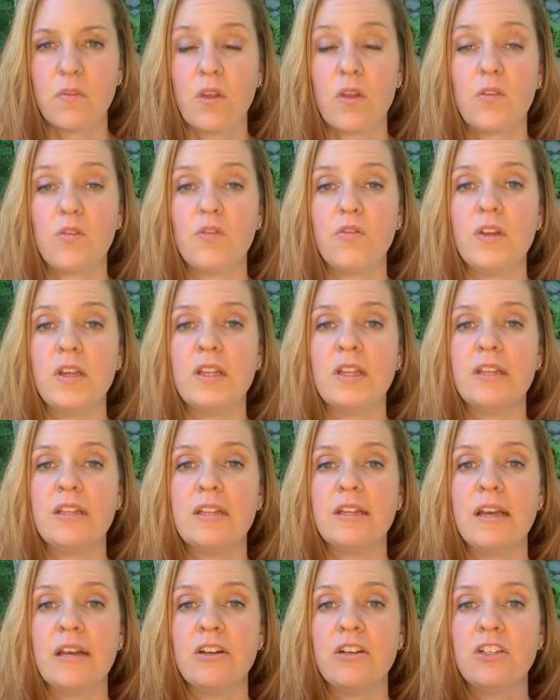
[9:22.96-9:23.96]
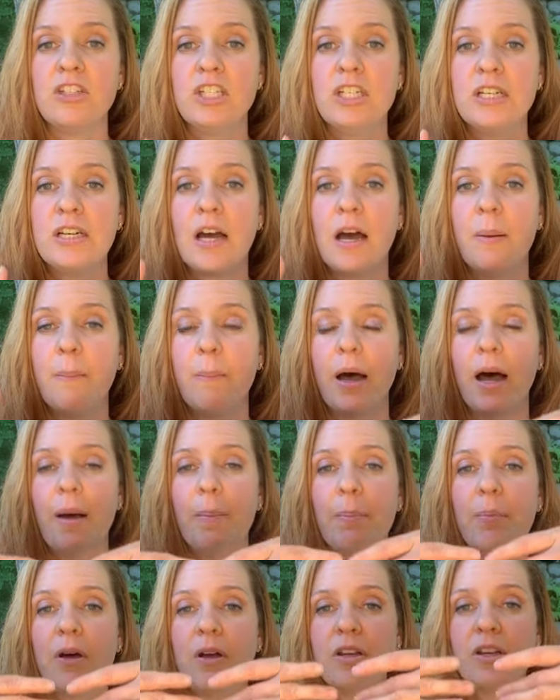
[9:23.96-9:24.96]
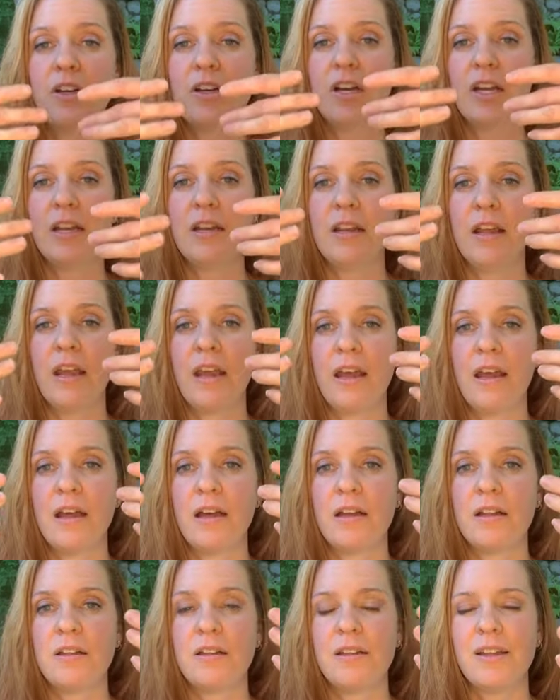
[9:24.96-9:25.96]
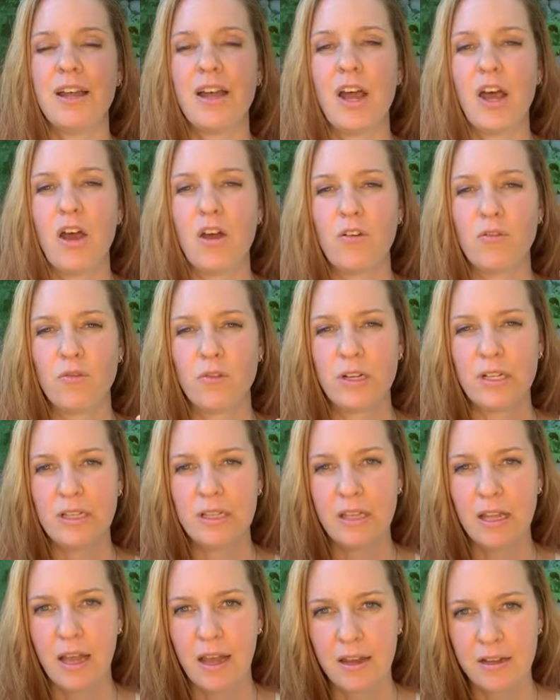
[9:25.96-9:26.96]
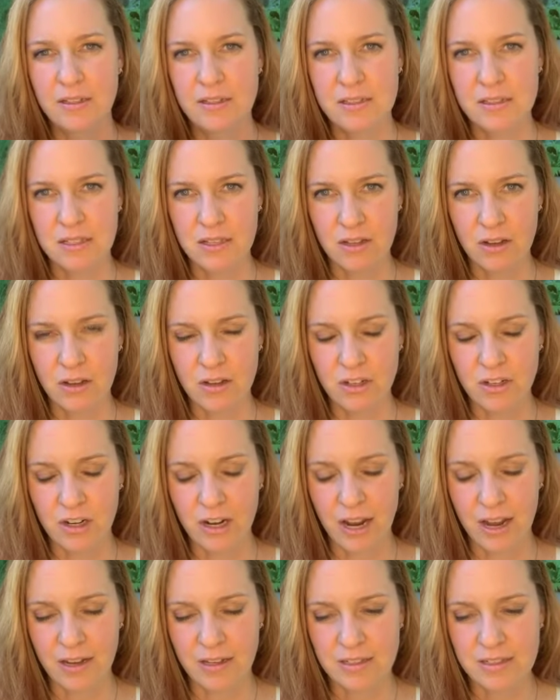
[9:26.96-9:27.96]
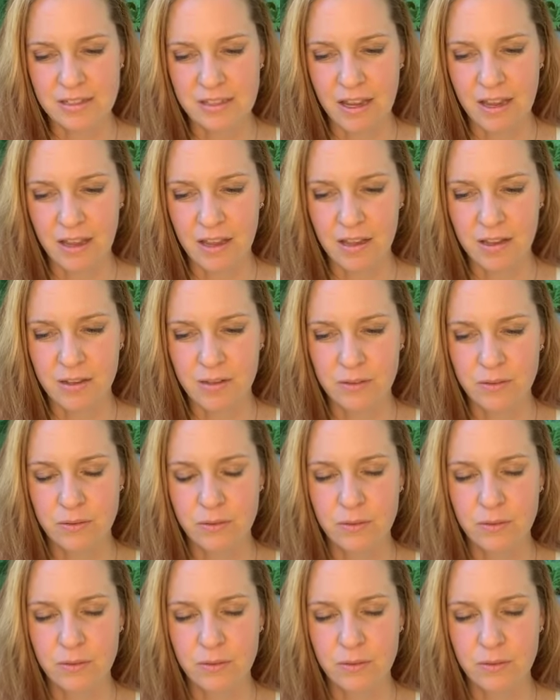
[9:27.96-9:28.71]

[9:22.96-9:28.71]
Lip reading: Feeling the energy come up on your inhale and relaxing on your exhale.